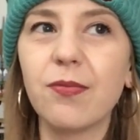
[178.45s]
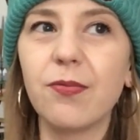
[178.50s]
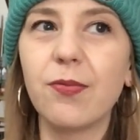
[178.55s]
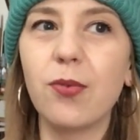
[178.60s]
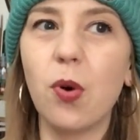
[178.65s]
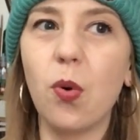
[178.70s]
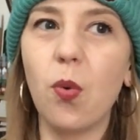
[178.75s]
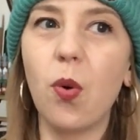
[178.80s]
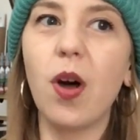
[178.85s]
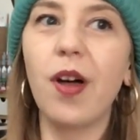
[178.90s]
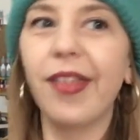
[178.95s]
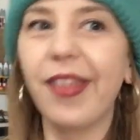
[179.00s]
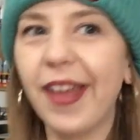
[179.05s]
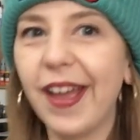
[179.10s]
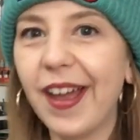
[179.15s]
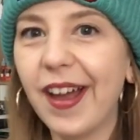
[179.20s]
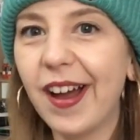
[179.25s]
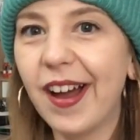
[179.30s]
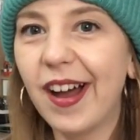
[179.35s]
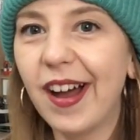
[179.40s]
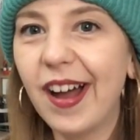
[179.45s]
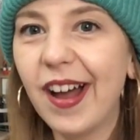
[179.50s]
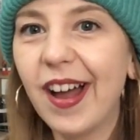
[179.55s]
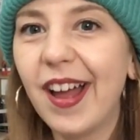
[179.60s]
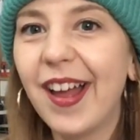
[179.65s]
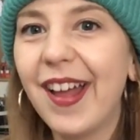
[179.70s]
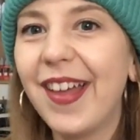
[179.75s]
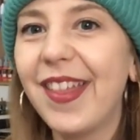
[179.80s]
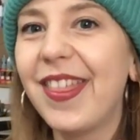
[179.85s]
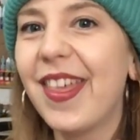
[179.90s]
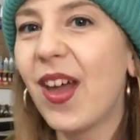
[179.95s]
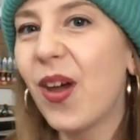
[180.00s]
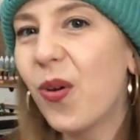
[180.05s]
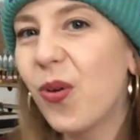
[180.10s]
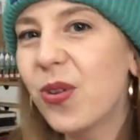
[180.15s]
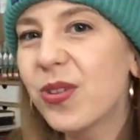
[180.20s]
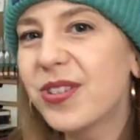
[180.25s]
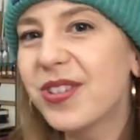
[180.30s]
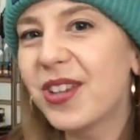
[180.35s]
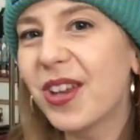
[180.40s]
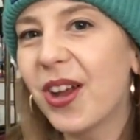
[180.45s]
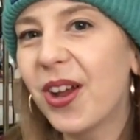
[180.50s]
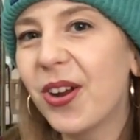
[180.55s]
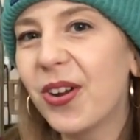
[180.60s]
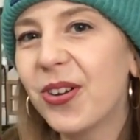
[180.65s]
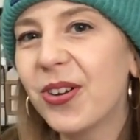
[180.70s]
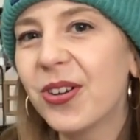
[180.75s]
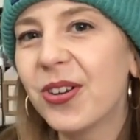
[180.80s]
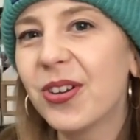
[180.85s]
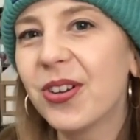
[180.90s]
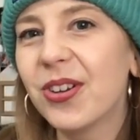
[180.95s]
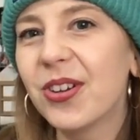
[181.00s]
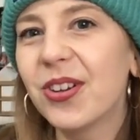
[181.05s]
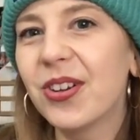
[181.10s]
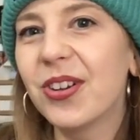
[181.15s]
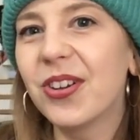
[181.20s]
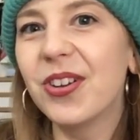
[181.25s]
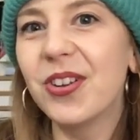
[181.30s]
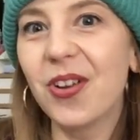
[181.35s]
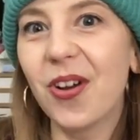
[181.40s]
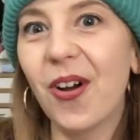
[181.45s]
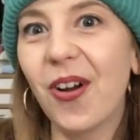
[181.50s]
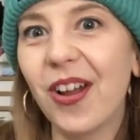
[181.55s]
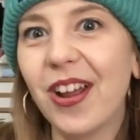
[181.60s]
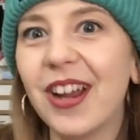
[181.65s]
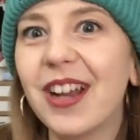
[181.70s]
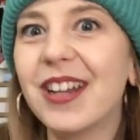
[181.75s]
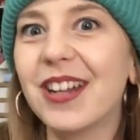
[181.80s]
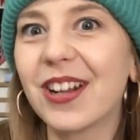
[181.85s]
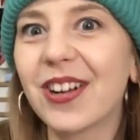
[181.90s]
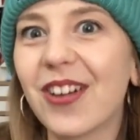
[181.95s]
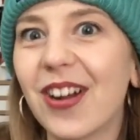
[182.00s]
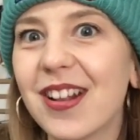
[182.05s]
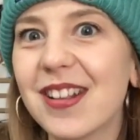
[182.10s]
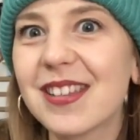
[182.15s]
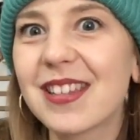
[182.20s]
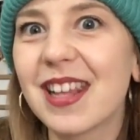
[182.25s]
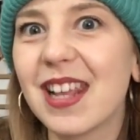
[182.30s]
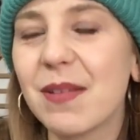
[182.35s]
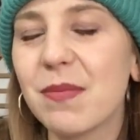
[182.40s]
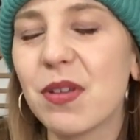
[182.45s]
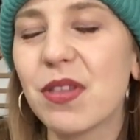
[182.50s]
for what they are, they're also not in the grand scheme